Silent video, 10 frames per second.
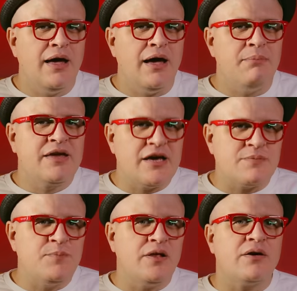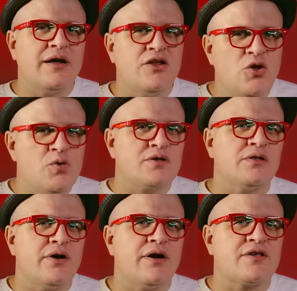Uh, because Miller had used
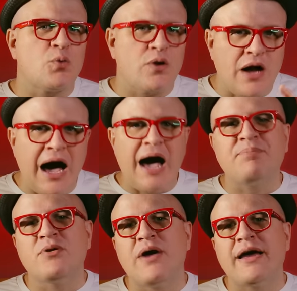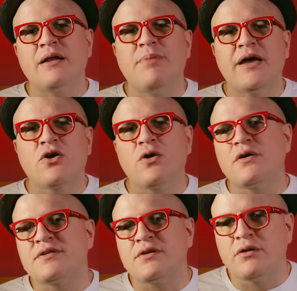lyrics that were copyrighted by
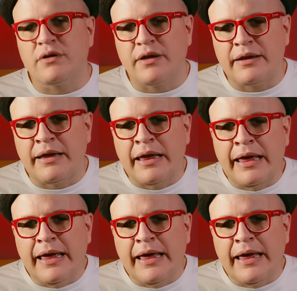Curtis and Ertegun,